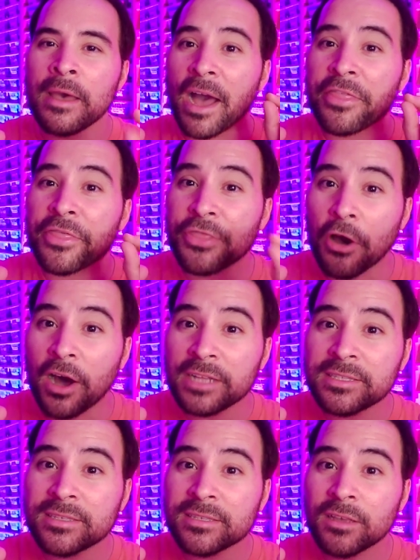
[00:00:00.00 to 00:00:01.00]
my
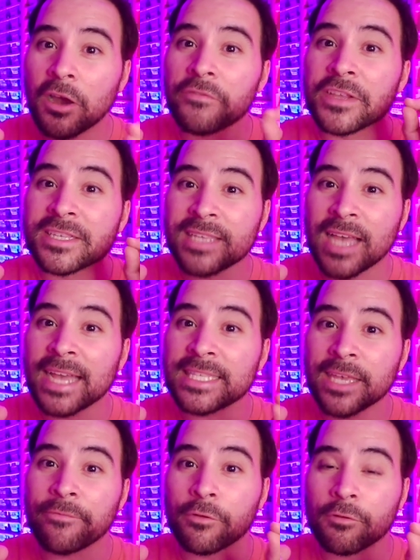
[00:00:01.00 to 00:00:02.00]
thoughts of the
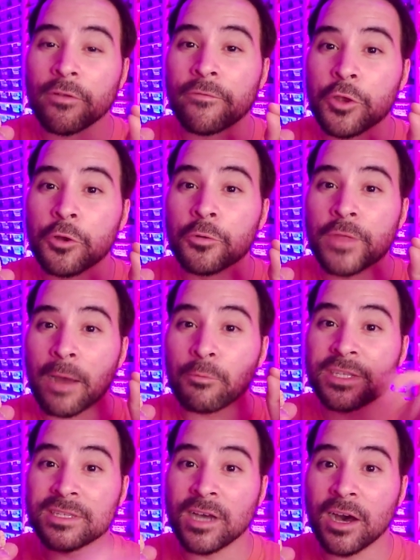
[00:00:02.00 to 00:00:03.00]
scientific review that
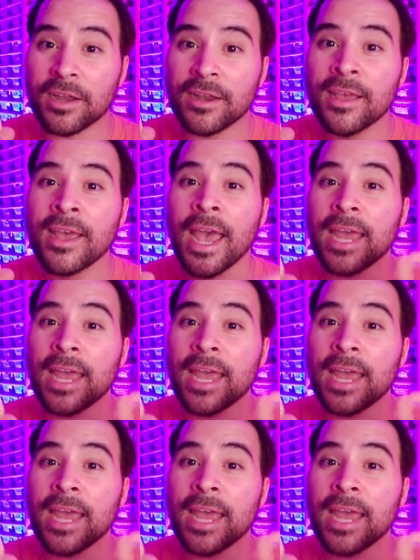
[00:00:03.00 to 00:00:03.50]
was done,